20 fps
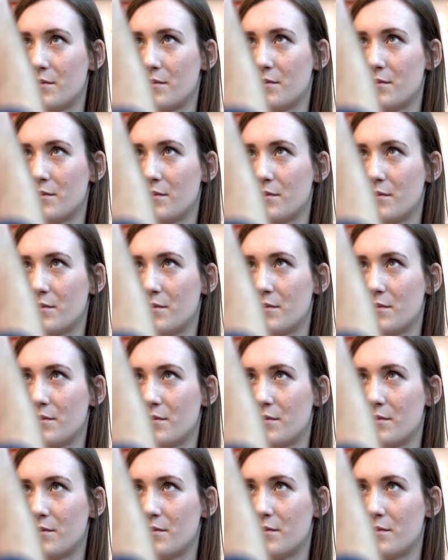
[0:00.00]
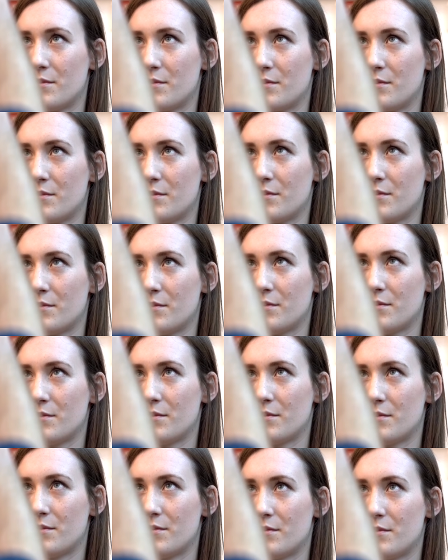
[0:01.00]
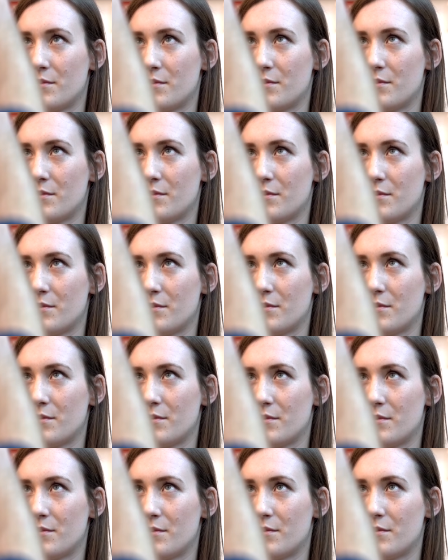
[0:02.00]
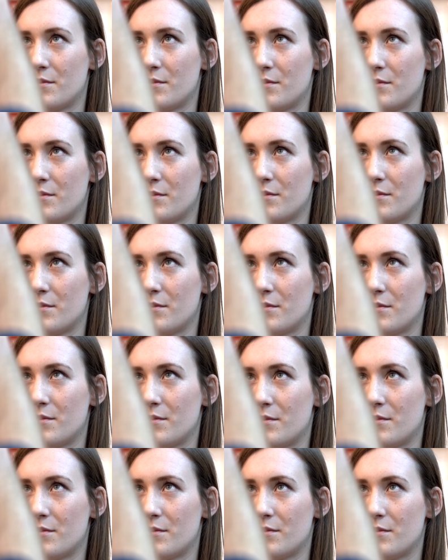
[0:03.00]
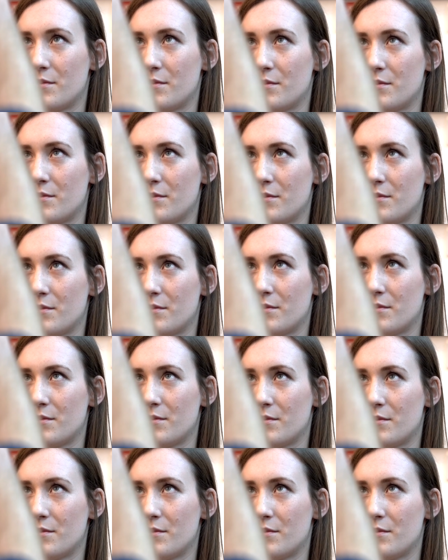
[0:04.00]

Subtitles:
(no one is talking)